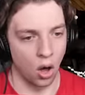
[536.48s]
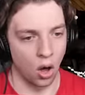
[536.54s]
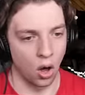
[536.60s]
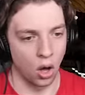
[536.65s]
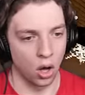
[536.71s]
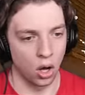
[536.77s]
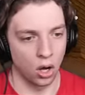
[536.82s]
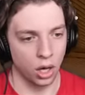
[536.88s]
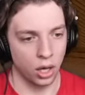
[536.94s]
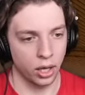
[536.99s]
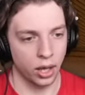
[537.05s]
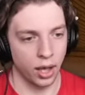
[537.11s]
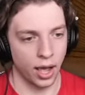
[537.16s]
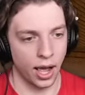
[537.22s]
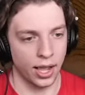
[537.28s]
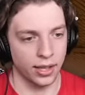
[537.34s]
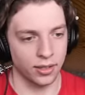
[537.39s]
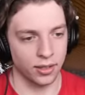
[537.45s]
bar.
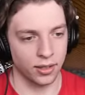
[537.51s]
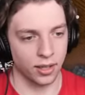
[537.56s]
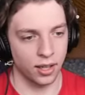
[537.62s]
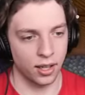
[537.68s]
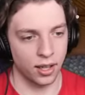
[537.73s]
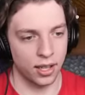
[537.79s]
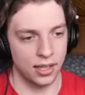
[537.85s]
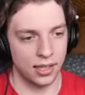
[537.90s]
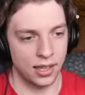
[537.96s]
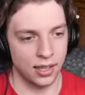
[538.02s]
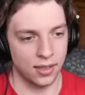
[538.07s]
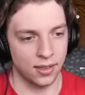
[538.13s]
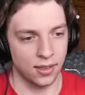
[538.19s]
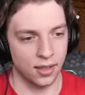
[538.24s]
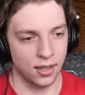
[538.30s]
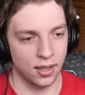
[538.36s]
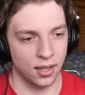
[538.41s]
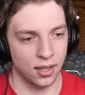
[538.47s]
Guys, is
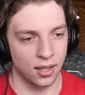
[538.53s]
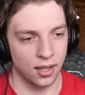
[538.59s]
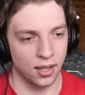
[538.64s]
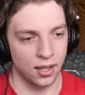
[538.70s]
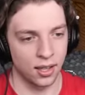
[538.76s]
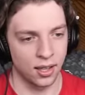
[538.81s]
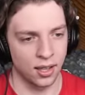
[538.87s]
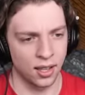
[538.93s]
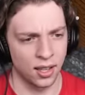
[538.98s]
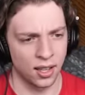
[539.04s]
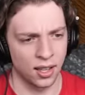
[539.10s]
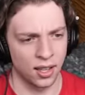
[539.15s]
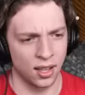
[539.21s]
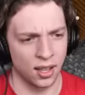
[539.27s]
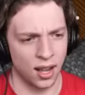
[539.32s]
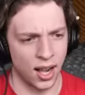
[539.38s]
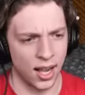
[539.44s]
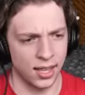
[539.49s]
this... Granny is has Granny?
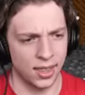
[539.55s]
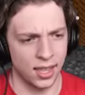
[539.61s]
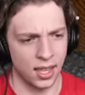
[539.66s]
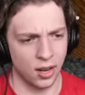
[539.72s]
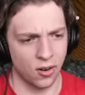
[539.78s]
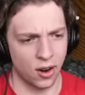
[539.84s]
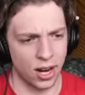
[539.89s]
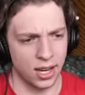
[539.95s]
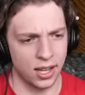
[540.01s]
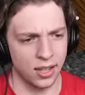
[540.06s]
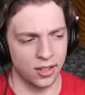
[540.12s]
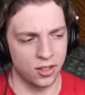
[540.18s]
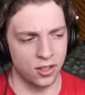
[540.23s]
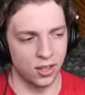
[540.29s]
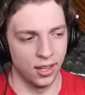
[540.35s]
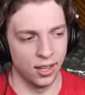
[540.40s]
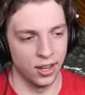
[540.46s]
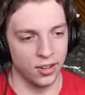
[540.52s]
appeared. I think Granny's
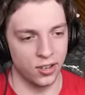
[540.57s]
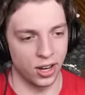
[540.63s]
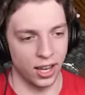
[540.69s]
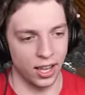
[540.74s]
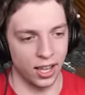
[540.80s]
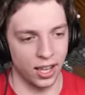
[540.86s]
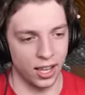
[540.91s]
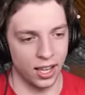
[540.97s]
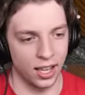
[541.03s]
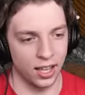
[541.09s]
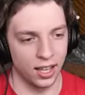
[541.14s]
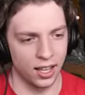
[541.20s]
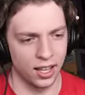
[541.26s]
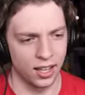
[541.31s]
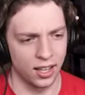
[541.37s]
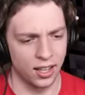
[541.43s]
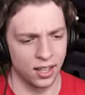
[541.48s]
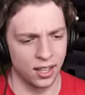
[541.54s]
Granny legit here.
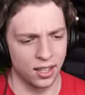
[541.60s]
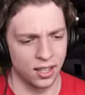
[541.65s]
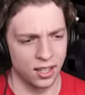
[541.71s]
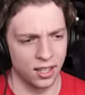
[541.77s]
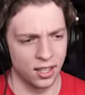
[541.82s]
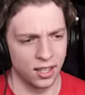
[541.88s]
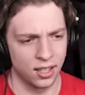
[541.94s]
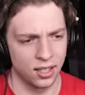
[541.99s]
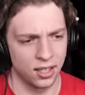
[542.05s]
Wait, wait, wait, wait,